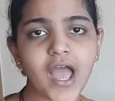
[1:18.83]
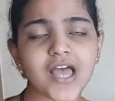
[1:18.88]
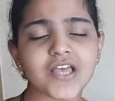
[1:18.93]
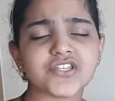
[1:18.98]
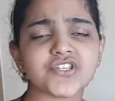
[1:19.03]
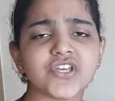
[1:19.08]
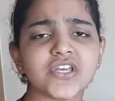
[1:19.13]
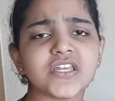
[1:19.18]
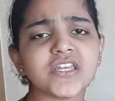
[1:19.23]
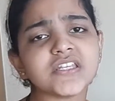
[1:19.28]

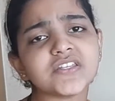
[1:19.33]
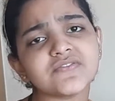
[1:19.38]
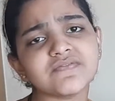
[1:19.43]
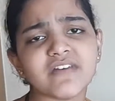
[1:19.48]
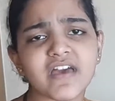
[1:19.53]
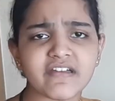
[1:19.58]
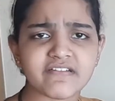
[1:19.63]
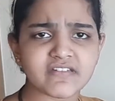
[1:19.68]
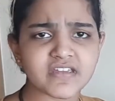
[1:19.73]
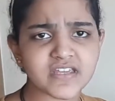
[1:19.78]
So it is
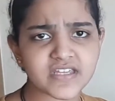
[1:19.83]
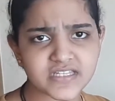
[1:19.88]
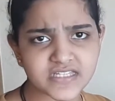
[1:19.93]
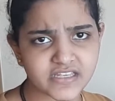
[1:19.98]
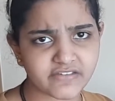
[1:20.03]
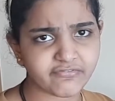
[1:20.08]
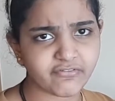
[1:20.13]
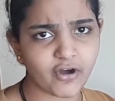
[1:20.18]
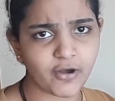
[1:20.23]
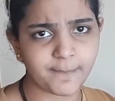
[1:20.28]
very
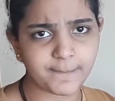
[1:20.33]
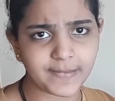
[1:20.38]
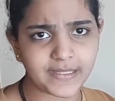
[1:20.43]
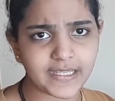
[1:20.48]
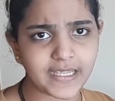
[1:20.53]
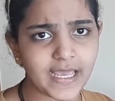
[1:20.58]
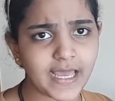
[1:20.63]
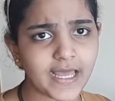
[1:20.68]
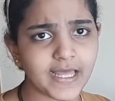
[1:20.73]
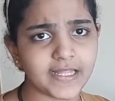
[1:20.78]
easy for
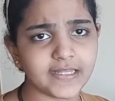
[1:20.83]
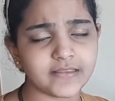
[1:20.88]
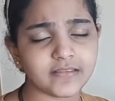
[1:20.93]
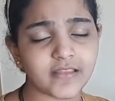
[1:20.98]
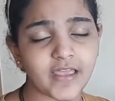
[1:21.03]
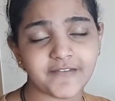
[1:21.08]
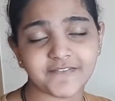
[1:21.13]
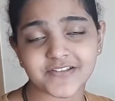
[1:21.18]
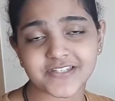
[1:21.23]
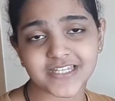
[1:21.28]
me, and
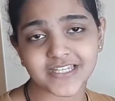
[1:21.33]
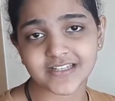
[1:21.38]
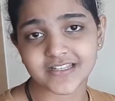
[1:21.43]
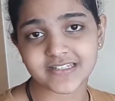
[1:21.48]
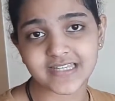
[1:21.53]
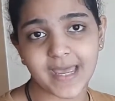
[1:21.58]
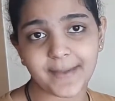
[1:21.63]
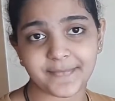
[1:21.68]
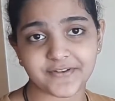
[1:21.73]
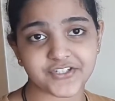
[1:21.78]
every single
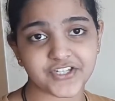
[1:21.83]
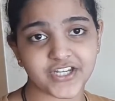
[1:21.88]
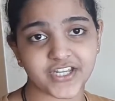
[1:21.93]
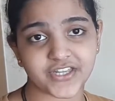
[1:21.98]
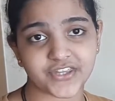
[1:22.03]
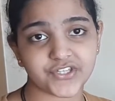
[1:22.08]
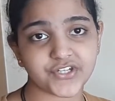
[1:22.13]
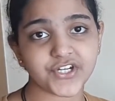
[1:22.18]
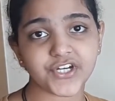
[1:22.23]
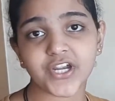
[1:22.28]
time I check
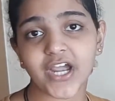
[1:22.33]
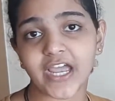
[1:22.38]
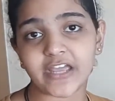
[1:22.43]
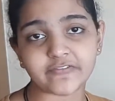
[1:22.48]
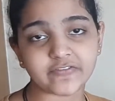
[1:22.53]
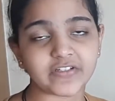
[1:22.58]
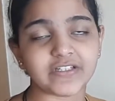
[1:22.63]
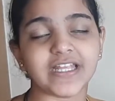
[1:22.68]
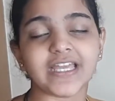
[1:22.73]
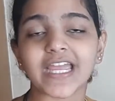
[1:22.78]
it through, I
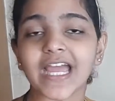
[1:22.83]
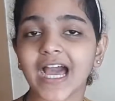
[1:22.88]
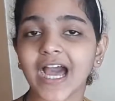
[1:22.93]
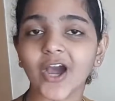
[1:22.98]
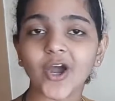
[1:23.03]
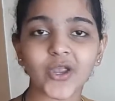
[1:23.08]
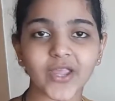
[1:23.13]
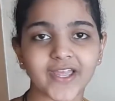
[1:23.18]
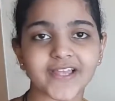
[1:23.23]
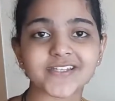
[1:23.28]
feel like,
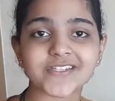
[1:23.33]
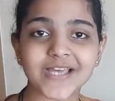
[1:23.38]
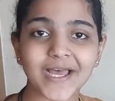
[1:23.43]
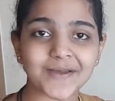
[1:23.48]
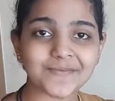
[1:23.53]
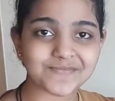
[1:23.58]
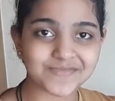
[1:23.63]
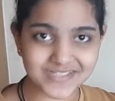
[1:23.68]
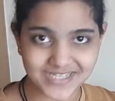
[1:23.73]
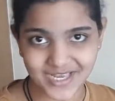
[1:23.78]
okay, so
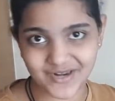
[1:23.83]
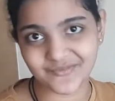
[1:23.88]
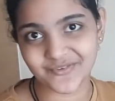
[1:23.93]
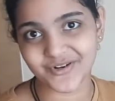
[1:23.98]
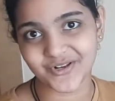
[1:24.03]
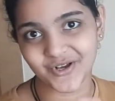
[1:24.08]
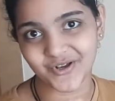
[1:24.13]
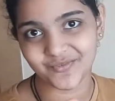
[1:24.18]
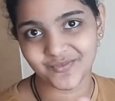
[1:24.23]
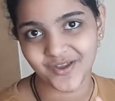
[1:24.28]
I'm done
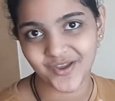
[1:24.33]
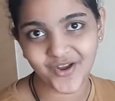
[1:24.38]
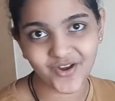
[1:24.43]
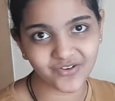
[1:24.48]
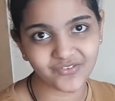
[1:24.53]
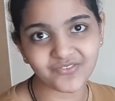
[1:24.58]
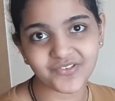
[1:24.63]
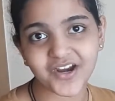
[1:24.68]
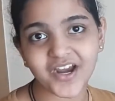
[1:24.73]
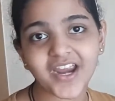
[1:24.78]
with all my
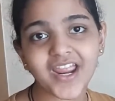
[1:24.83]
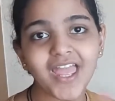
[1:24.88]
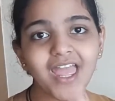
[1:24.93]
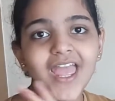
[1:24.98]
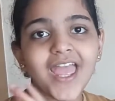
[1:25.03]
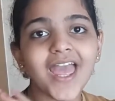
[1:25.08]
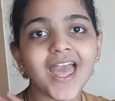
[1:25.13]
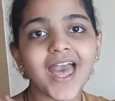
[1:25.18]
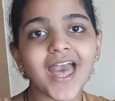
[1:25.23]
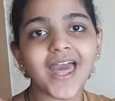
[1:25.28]
homework
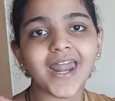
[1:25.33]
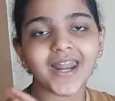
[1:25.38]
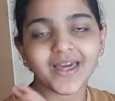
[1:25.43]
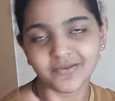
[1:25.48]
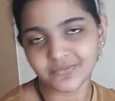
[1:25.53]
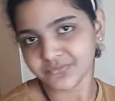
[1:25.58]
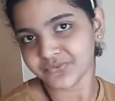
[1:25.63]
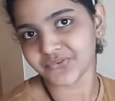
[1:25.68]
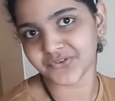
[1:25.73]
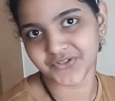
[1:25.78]
and
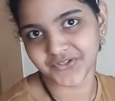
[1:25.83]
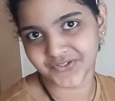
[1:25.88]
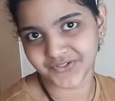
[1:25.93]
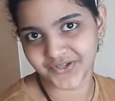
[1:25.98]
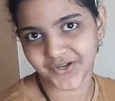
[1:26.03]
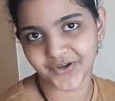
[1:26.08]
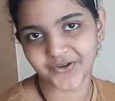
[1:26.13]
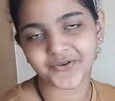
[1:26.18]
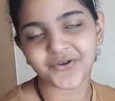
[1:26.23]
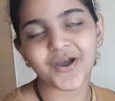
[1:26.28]
I'm free to
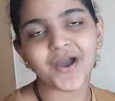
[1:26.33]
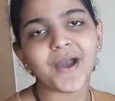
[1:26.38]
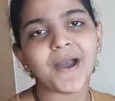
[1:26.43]
go.